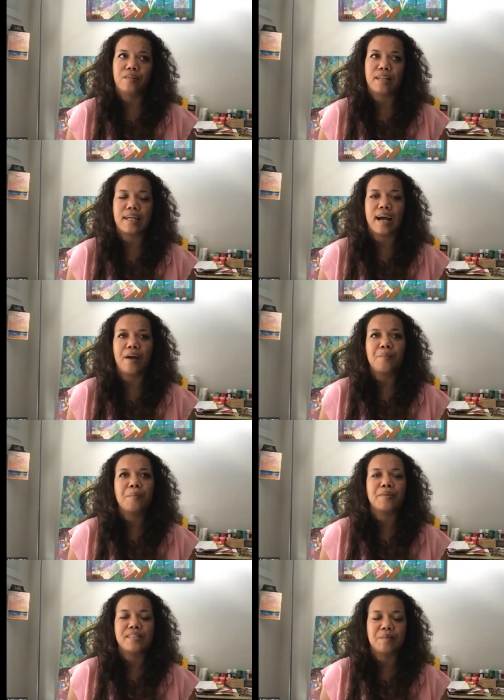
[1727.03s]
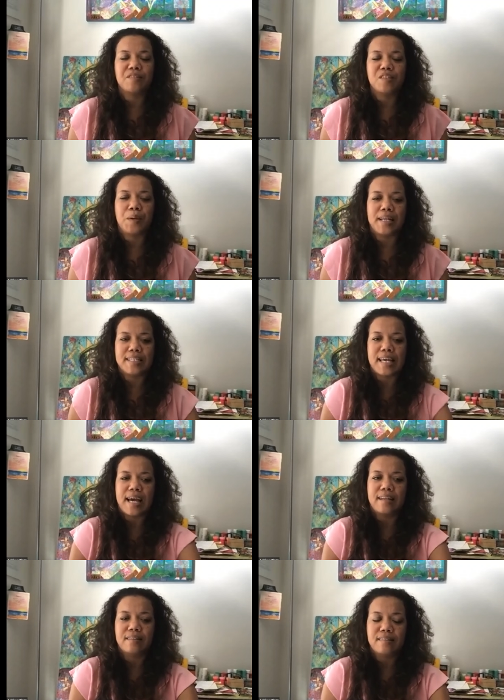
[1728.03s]
like, I remember some of his paintings
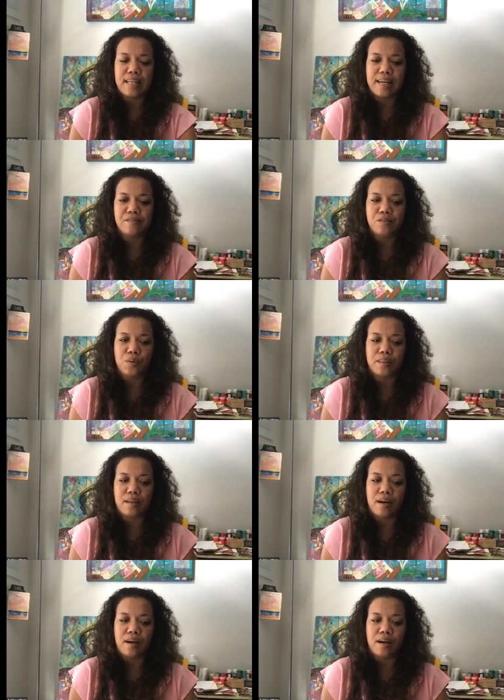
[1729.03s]
had slaves with,